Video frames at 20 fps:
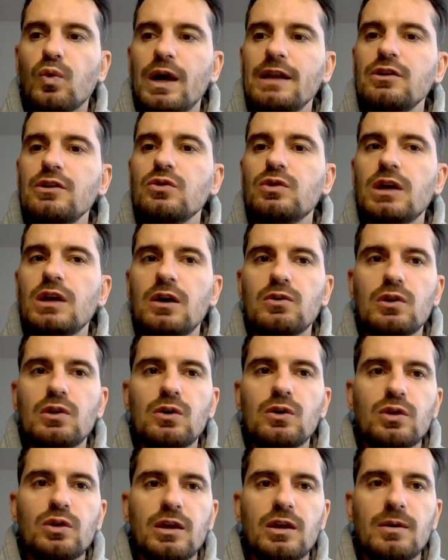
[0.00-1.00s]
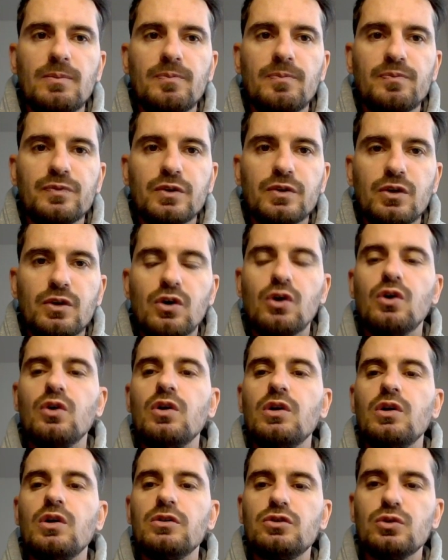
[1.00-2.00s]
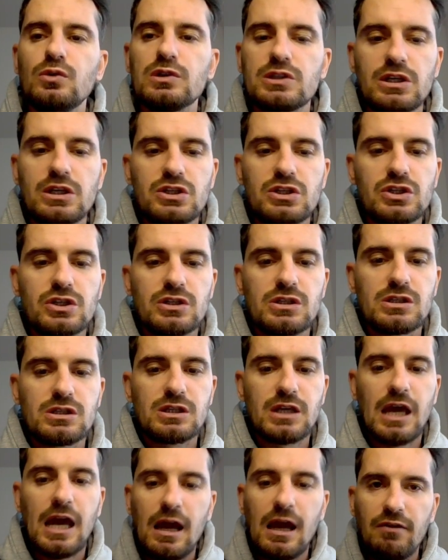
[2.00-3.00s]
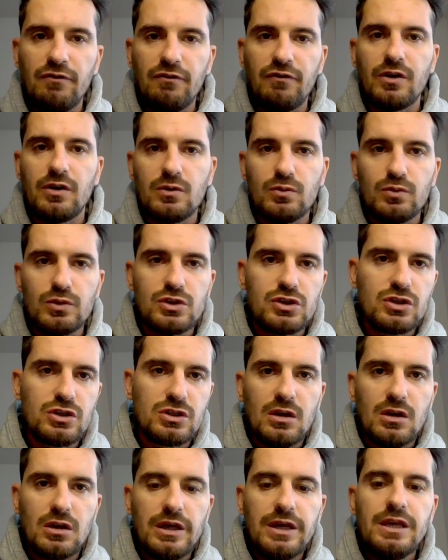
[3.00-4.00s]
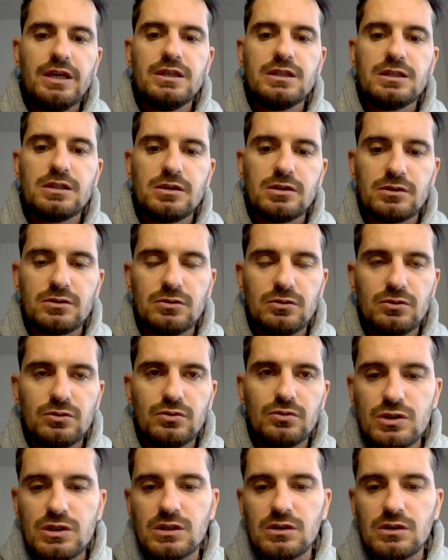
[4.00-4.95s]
you download them, go on a tool such as Canva, which is easier to do.